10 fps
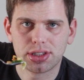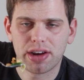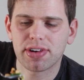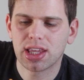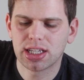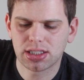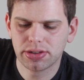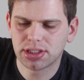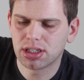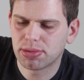So everything is
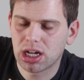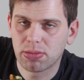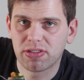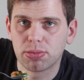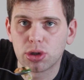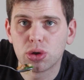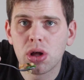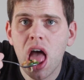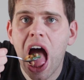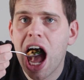loose in the bottom of the bowl.
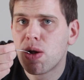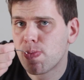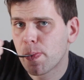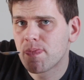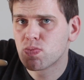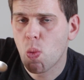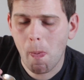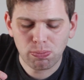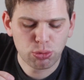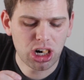
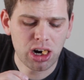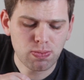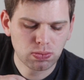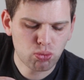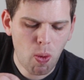But